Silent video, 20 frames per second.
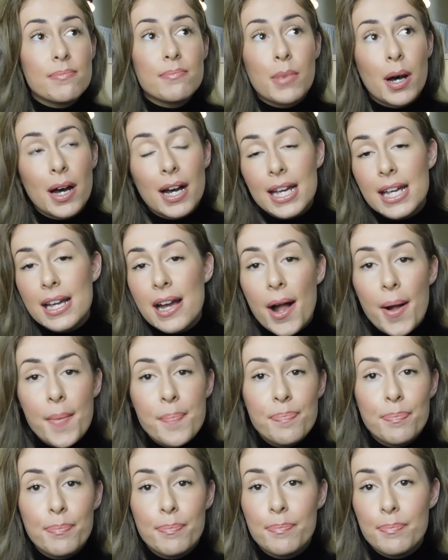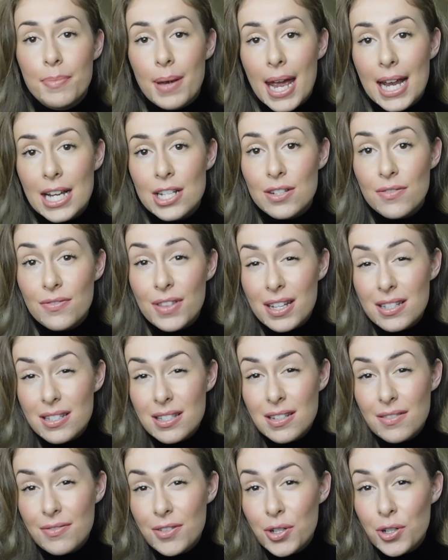my um, page if that's
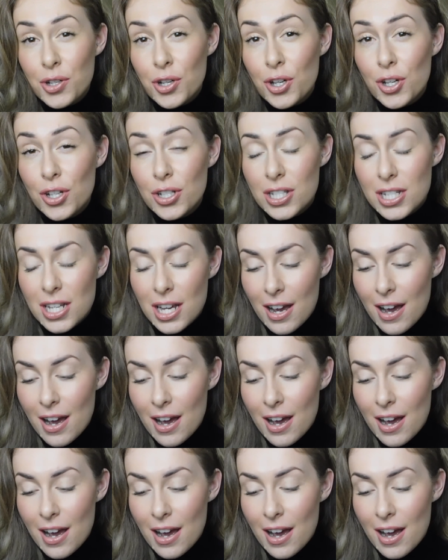if you could.